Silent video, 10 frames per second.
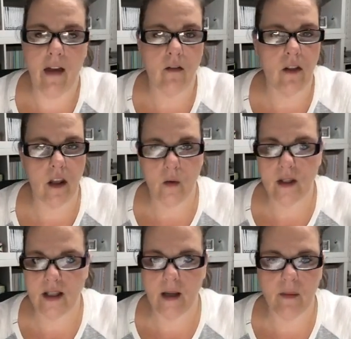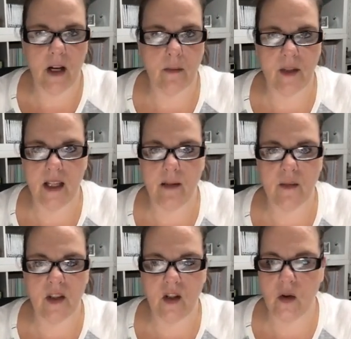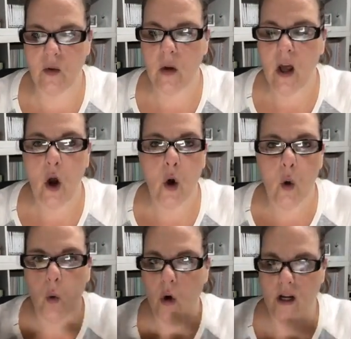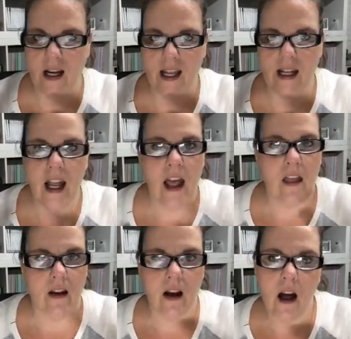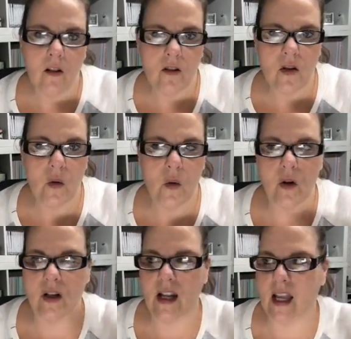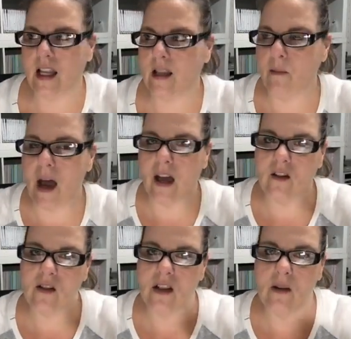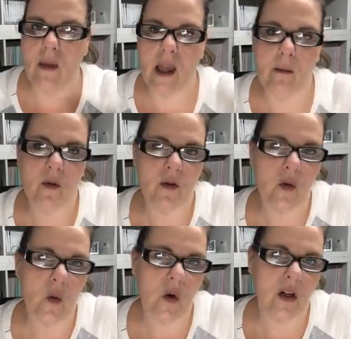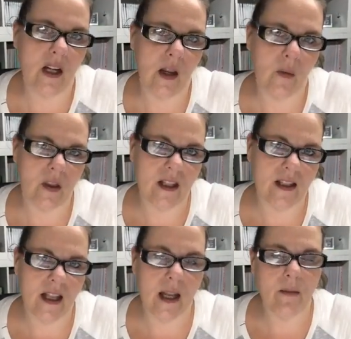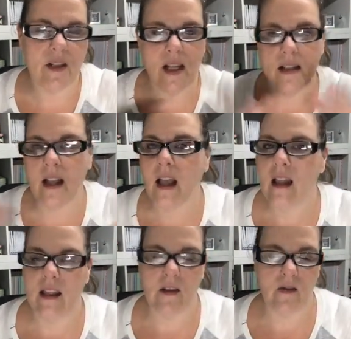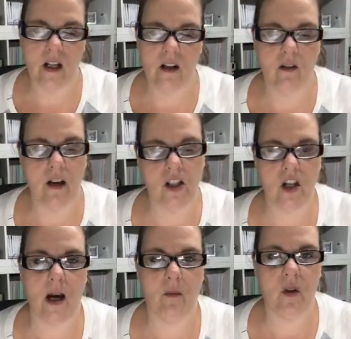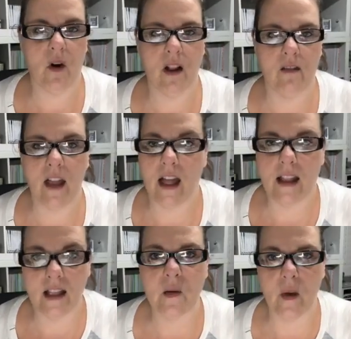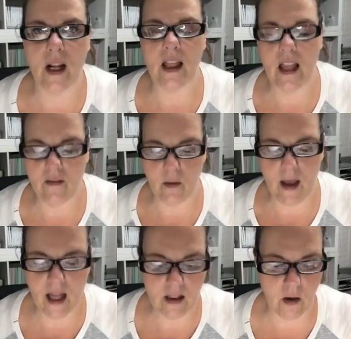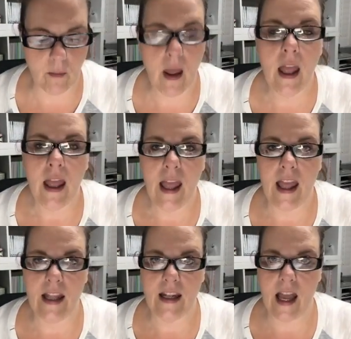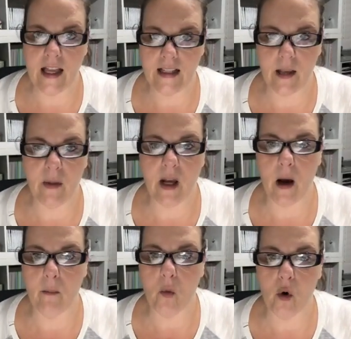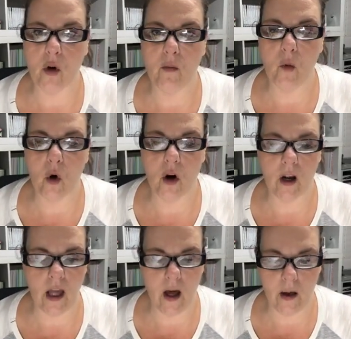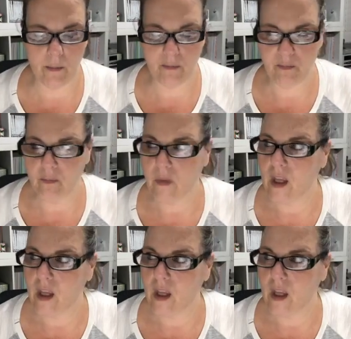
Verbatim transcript: everything with Stampin' Up seems to coordinate. The colors coordinate, the patterns of the papers coordinate with the stamp sets. They've done a great job with all of that, and that's what I love about them. And as I become more and more um,